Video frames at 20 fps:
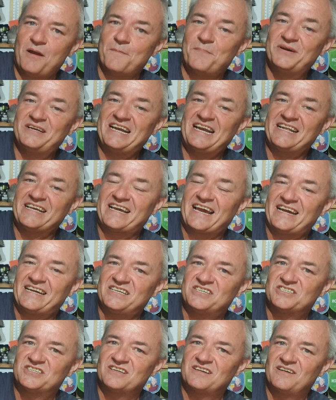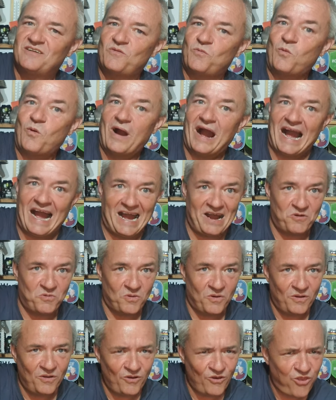but in any case wow
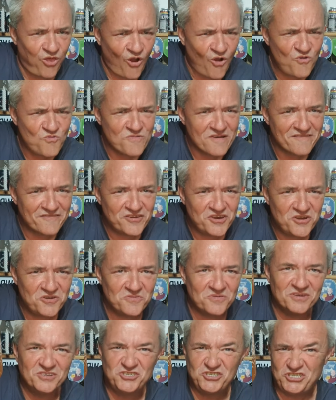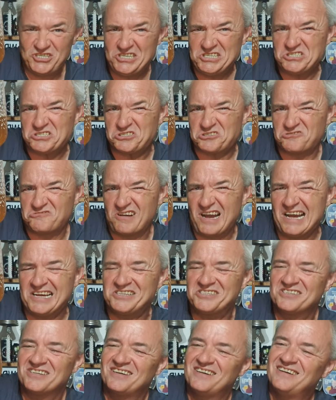long review jesus
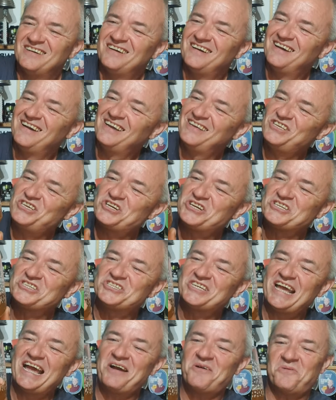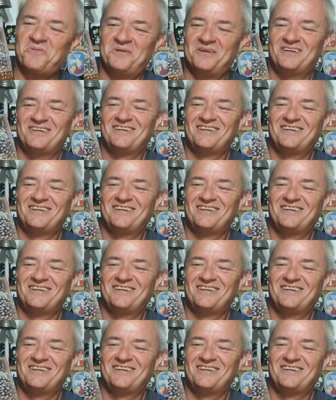christ you can tell